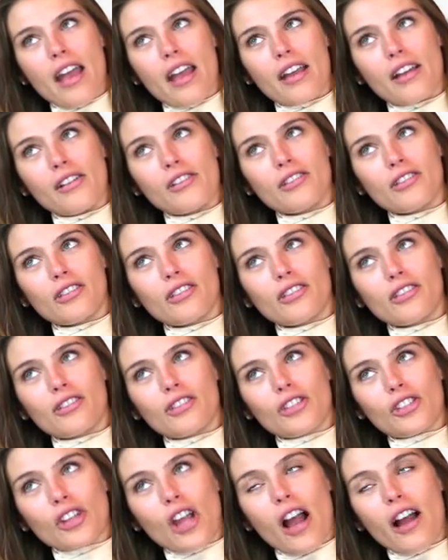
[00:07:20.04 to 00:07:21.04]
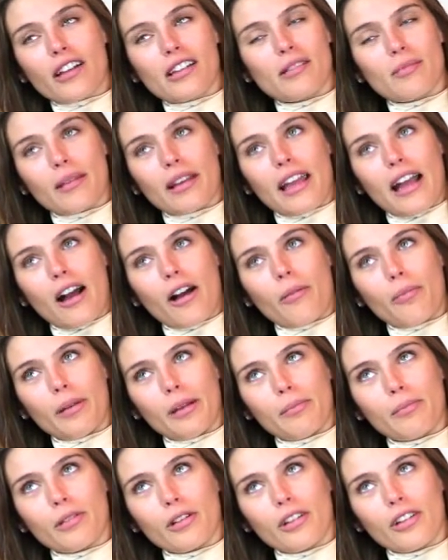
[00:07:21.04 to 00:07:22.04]
it shocks me how
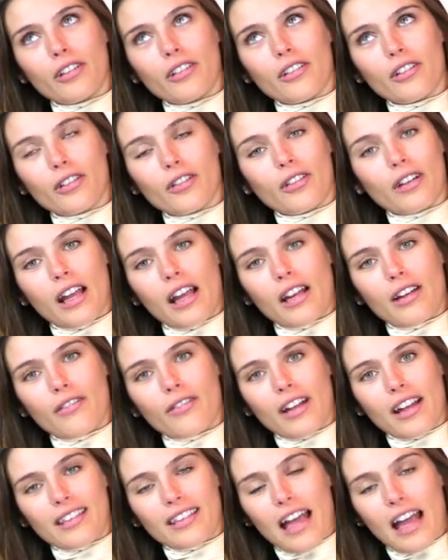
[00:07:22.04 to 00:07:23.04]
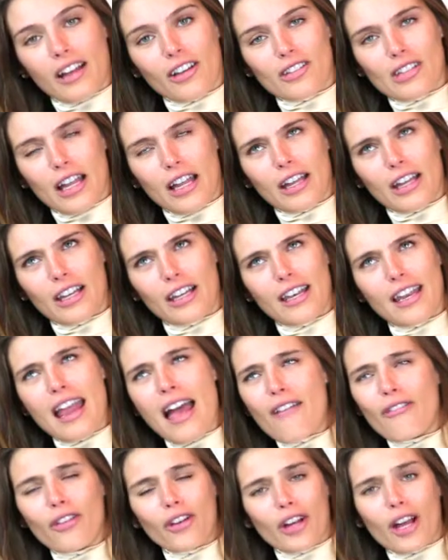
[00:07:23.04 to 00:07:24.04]
people are creative like that, because I could
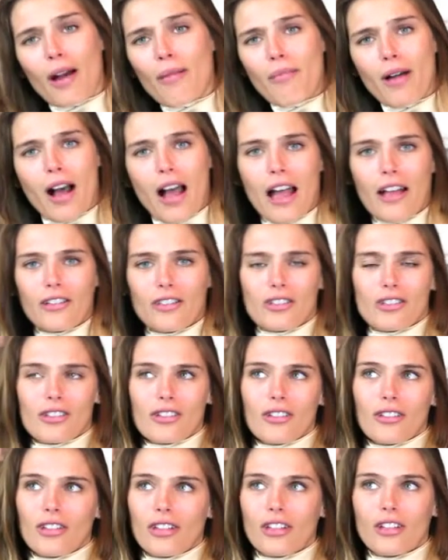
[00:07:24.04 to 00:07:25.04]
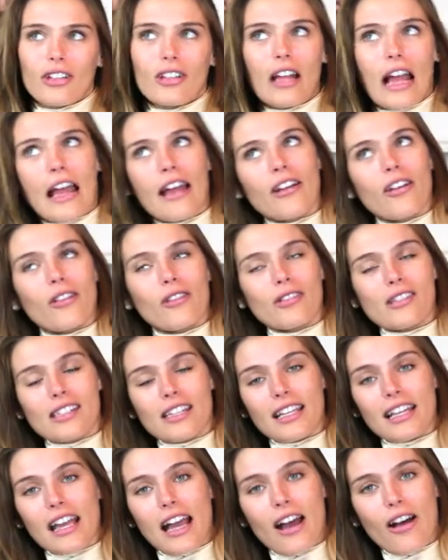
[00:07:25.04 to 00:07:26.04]
never come up. I don't
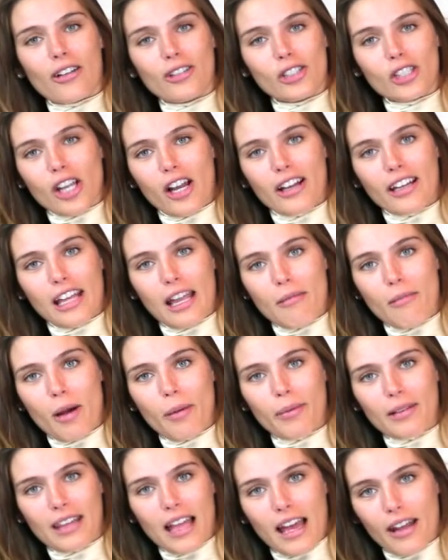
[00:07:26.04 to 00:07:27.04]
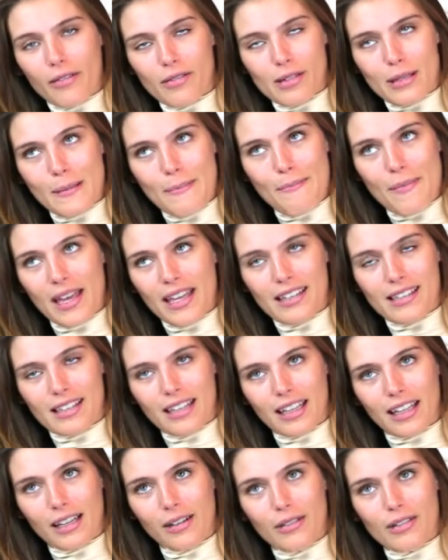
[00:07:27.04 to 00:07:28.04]
see how Sean came up with that. It was
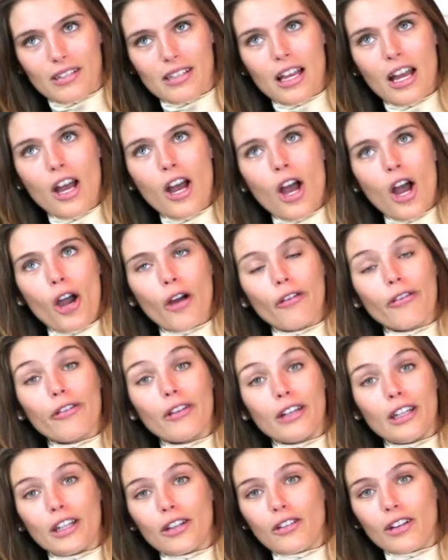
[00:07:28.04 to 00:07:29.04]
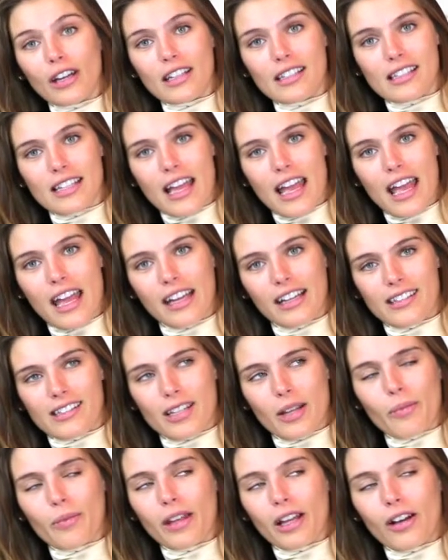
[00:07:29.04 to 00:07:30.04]
amazing, and it was a really great day and
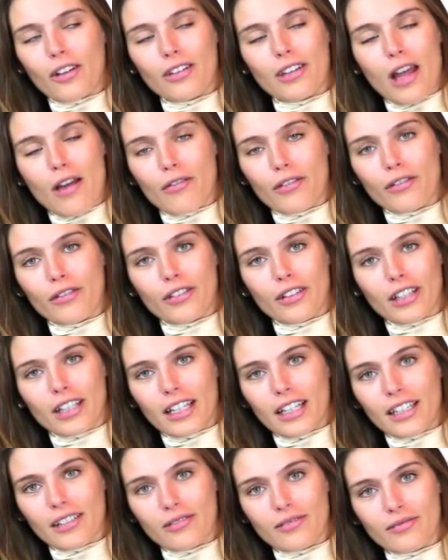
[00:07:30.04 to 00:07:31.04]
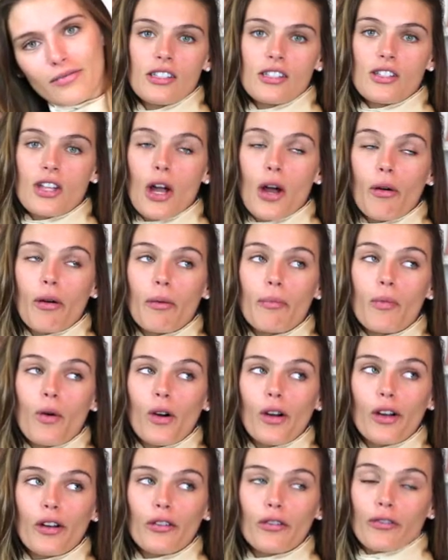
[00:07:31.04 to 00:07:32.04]
something I'll never forget. So a
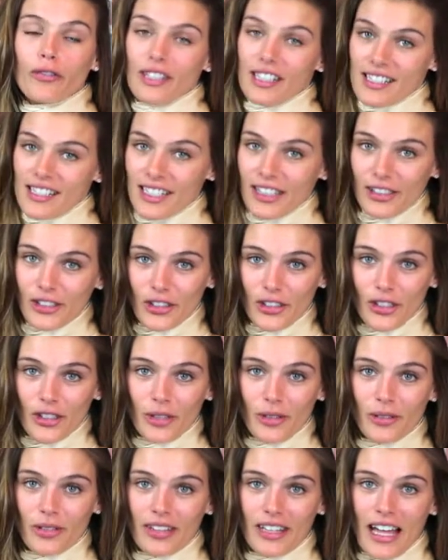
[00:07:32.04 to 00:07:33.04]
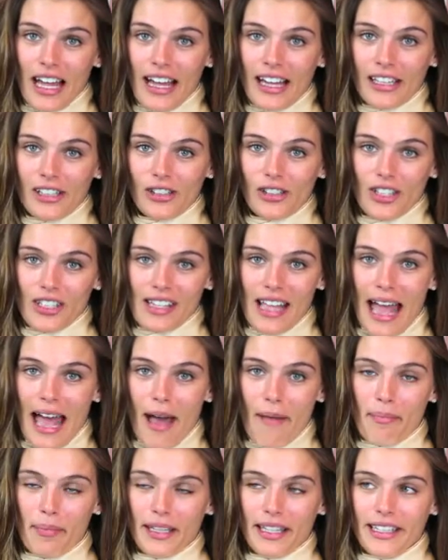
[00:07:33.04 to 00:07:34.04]
more recent shoot that just
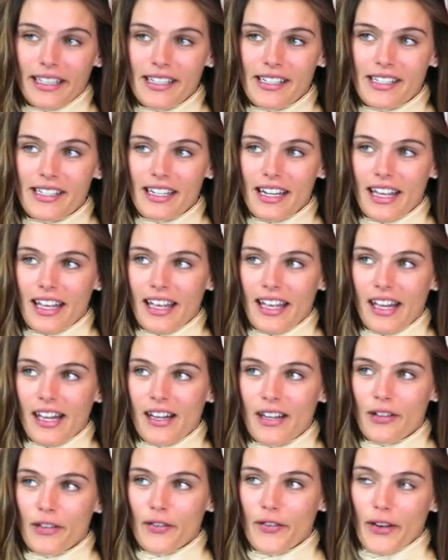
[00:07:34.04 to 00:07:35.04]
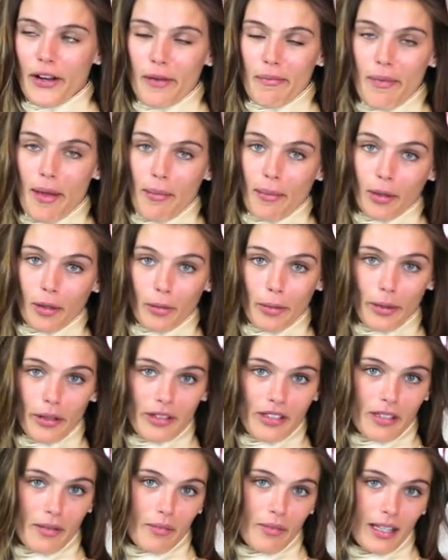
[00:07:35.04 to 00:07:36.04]
happened and is very memorable
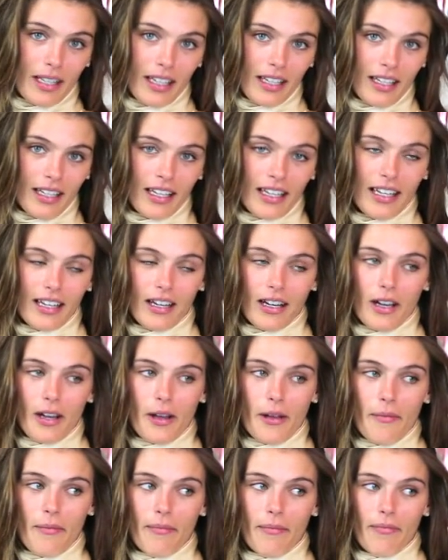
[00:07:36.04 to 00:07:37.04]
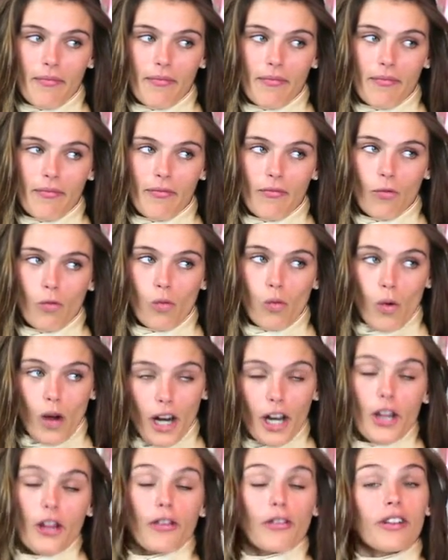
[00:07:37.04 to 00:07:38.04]
to me.
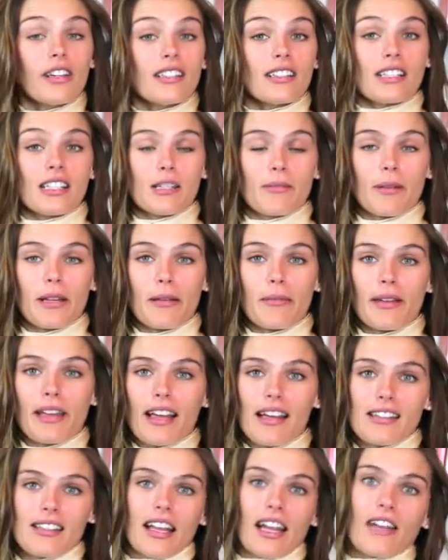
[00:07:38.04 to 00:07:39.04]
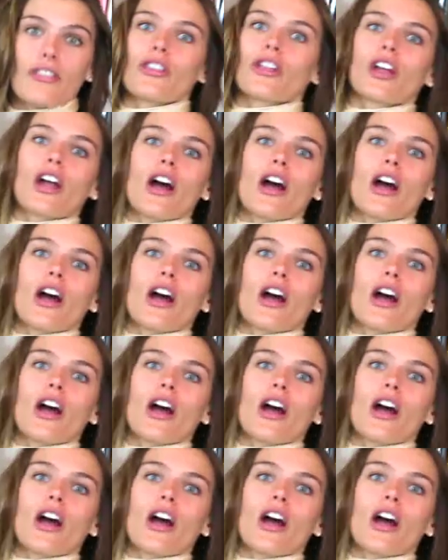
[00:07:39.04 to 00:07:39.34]
One of the reasons being because I got the